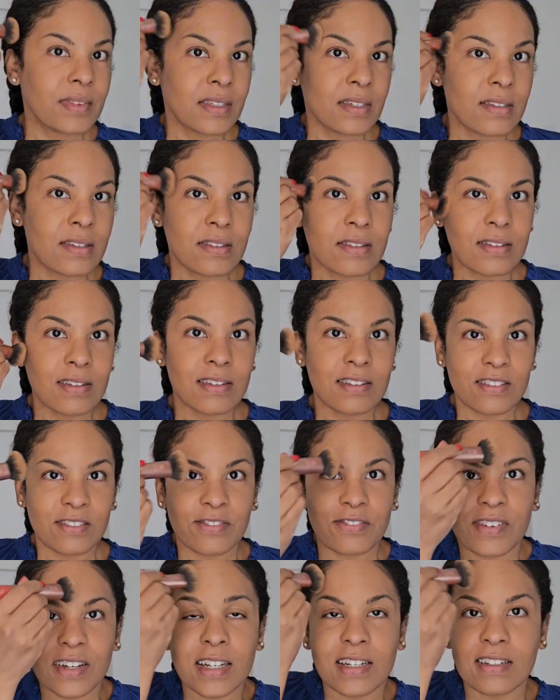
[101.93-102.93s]
This is a
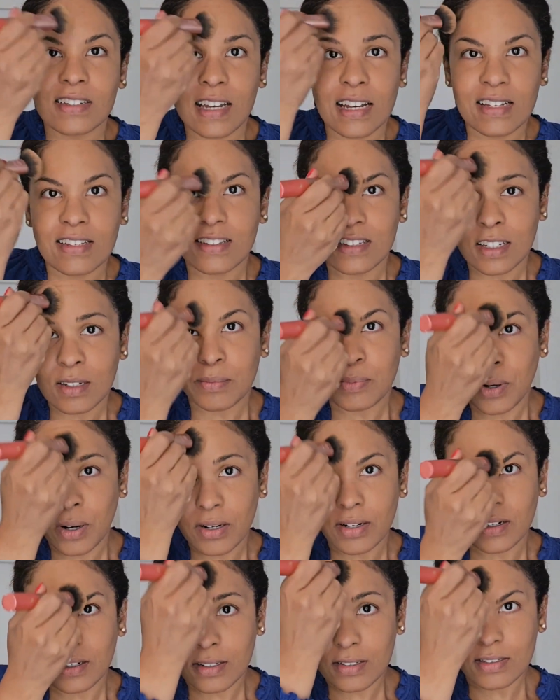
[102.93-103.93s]
fantastic
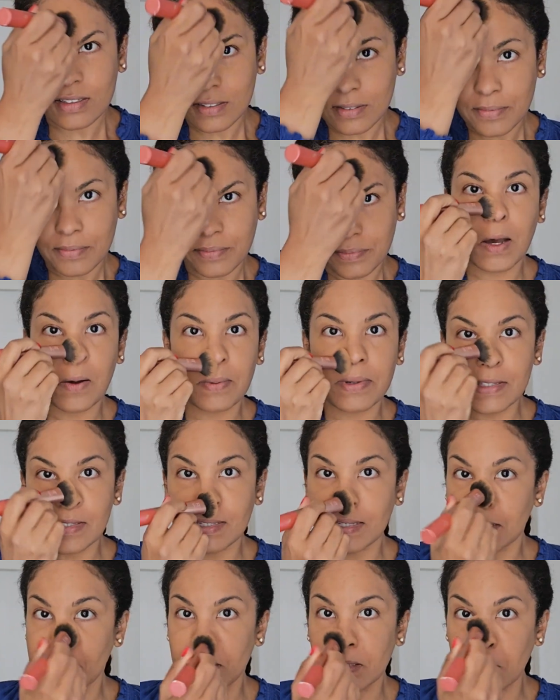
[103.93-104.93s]
product. Now my
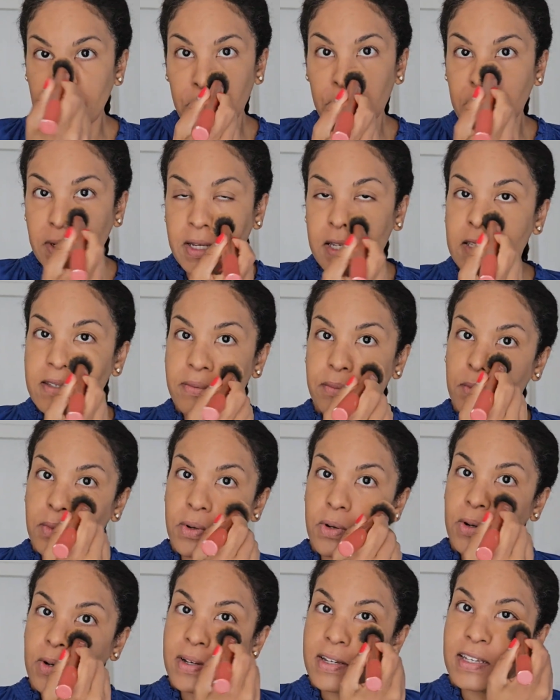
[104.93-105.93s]
skin tone is
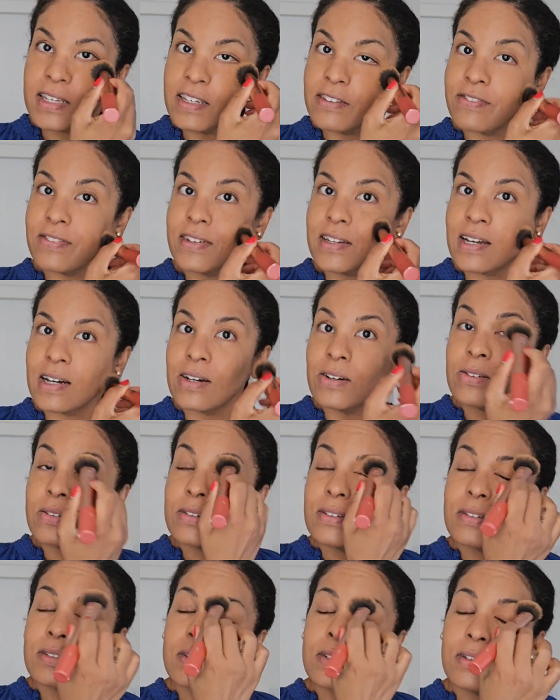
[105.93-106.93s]
more evened
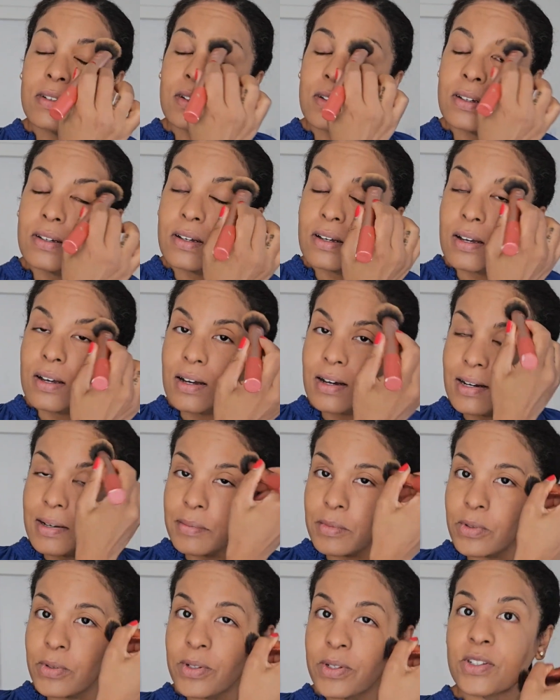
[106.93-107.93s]
out.
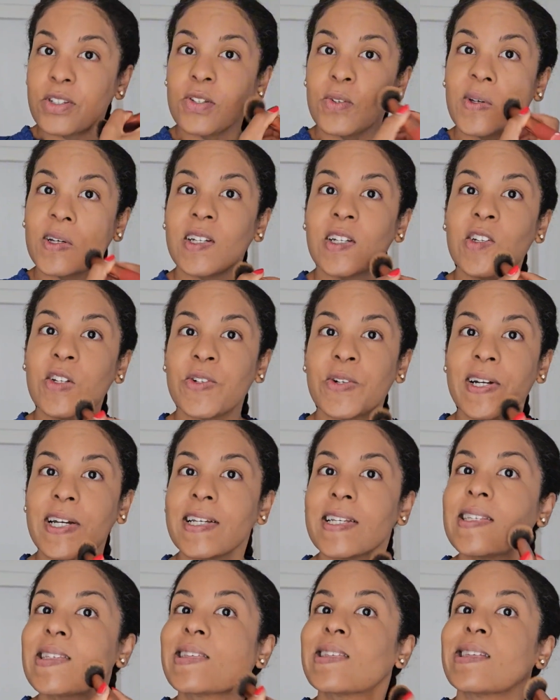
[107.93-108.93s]
I'm going to
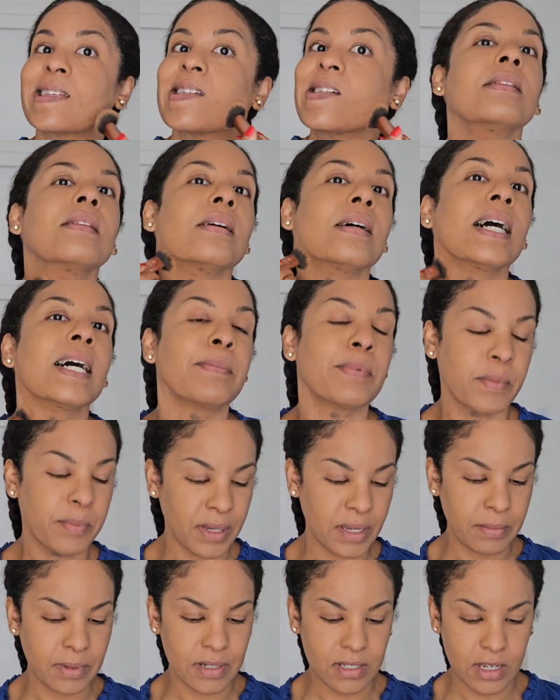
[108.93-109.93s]
address the
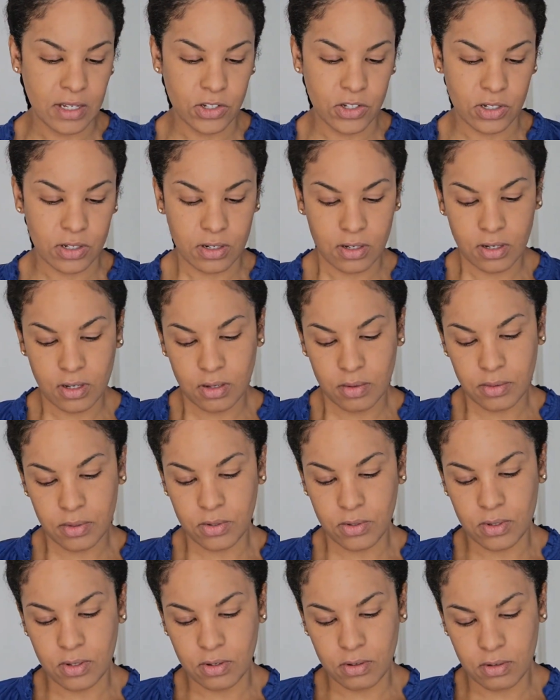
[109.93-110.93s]
hyperpigmentation. It's
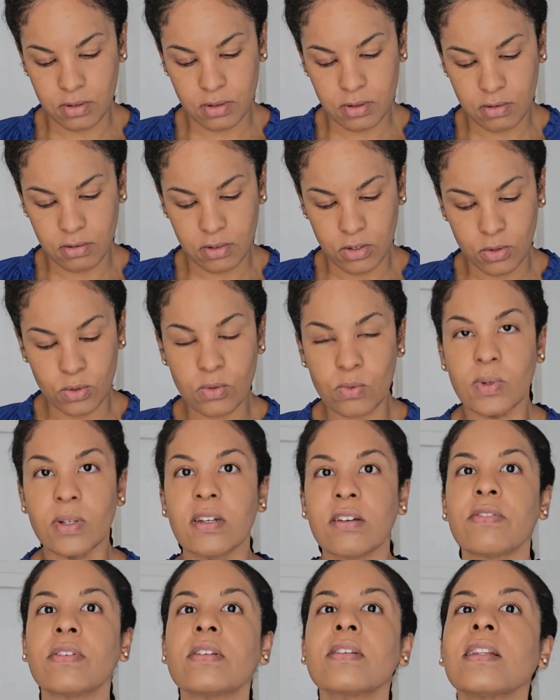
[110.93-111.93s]
going to use
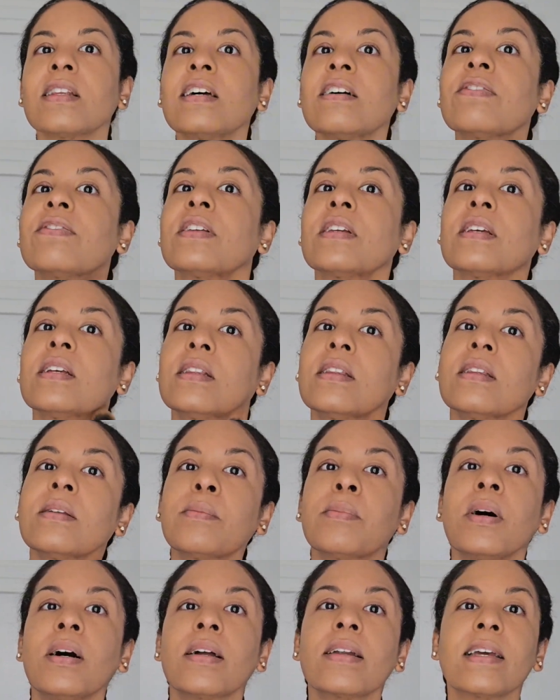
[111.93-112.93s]
whatever's left in the
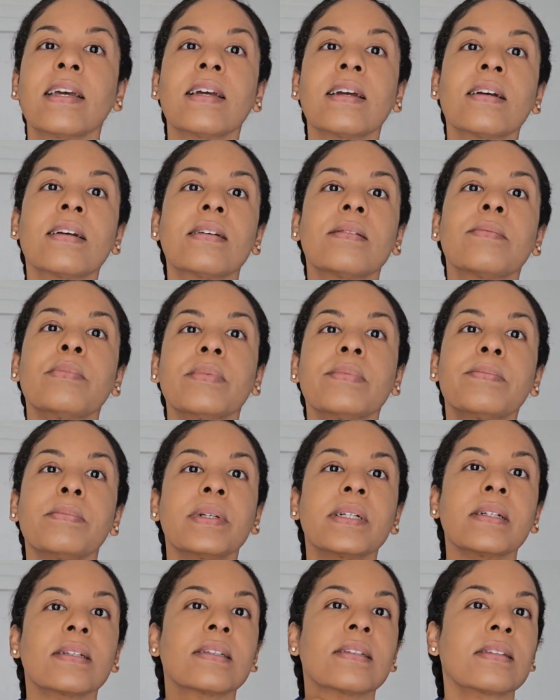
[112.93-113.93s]
pot here.
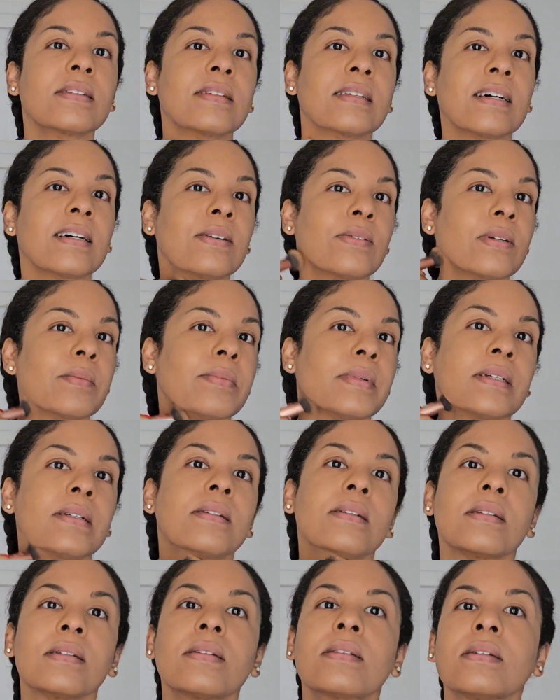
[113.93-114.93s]
Bring this down a
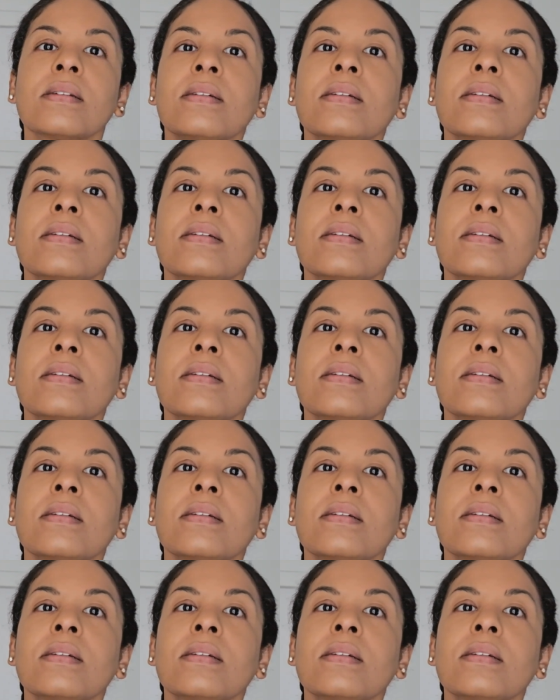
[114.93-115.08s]
bit.